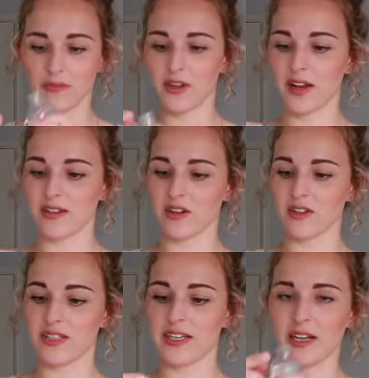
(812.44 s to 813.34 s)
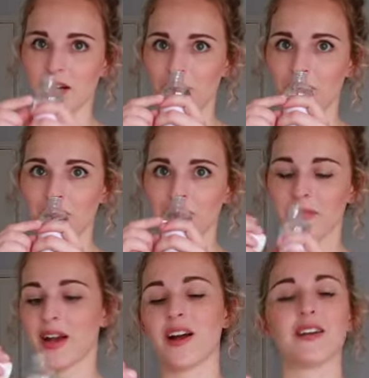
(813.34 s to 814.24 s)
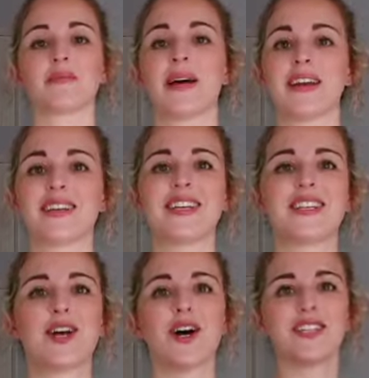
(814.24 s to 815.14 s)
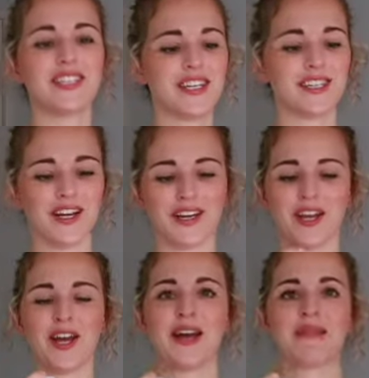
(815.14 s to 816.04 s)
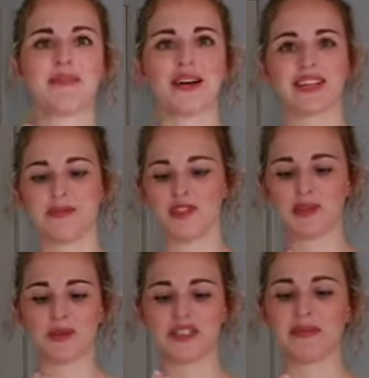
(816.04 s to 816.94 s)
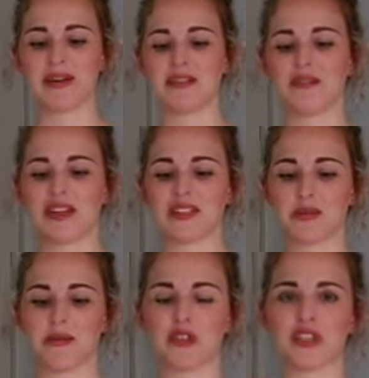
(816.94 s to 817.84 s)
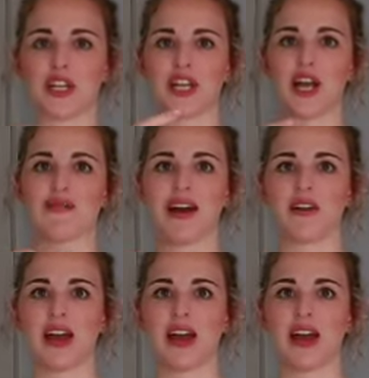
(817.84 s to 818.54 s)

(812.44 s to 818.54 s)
Okay, it's got a seal on. I can't smell it because it's got a seal on, but I'm sure it will smell lovely. So I'm just going to go around.